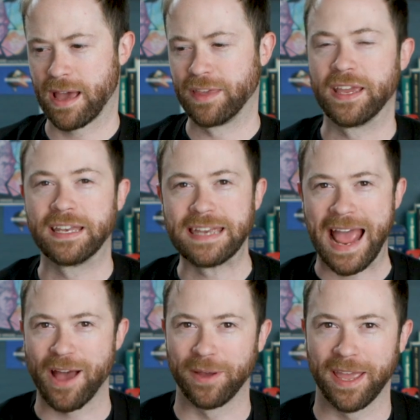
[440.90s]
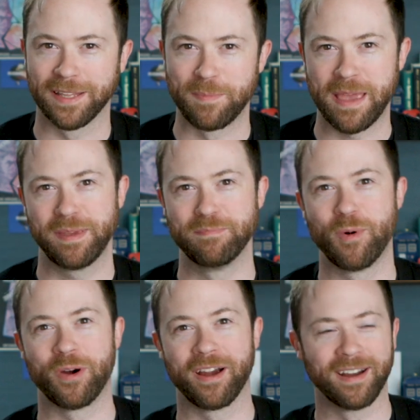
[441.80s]
I think now it's maybe
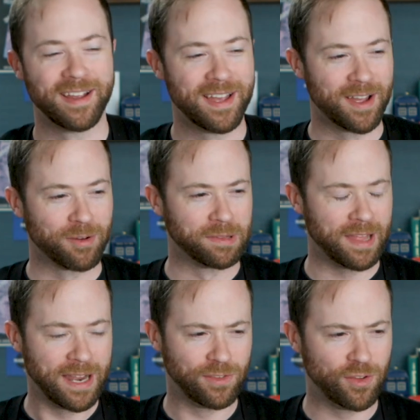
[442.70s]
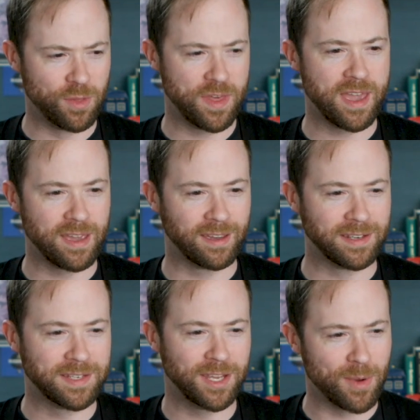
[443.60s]
more related to the
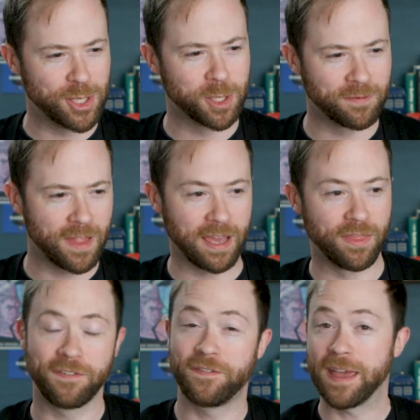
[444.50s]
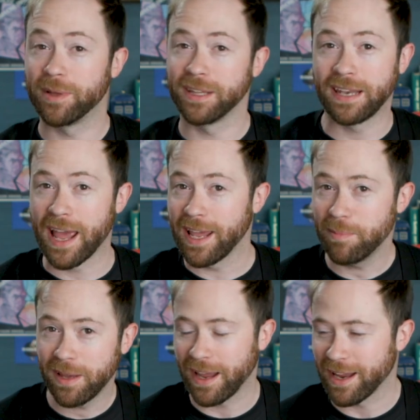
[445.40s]
continuation of like the family
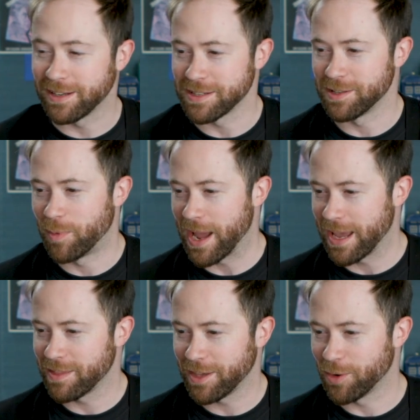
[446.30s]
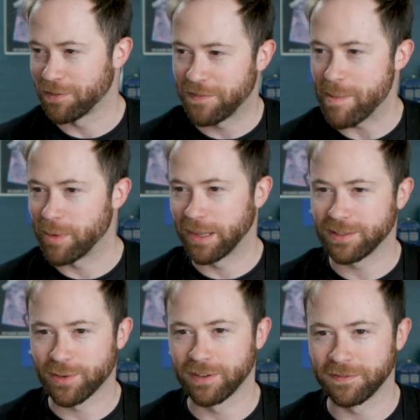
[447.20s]
name and the way that your family
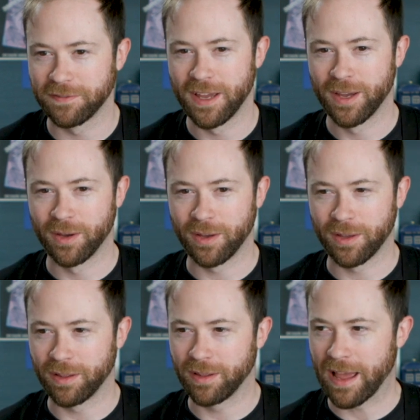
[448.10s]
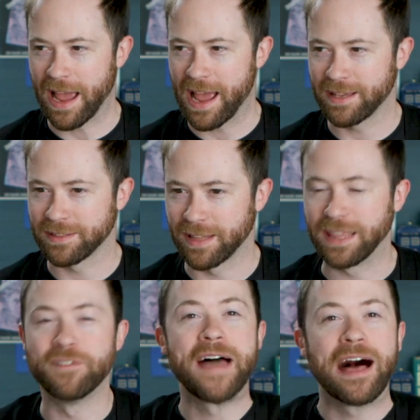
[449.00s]
sort of uh, has like
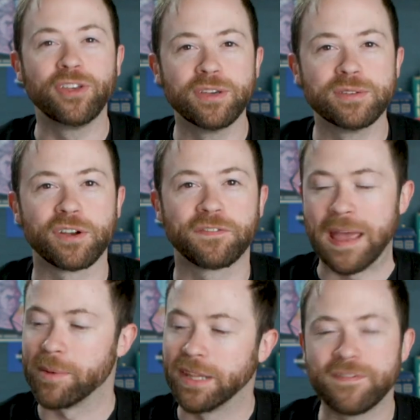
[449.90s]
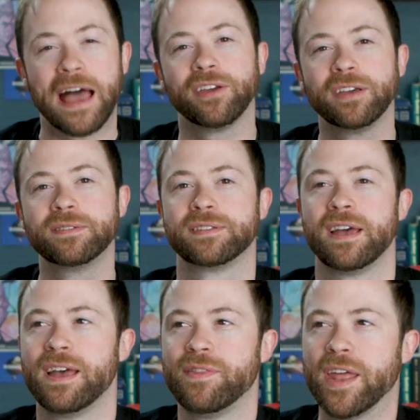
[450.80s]
the values, your family values,
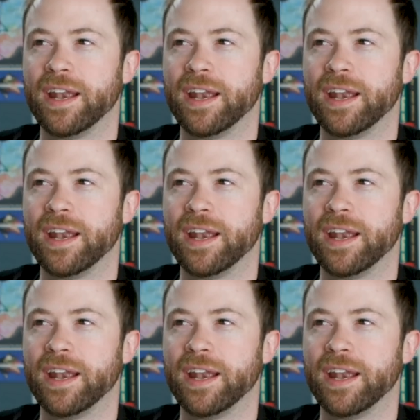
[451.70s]
than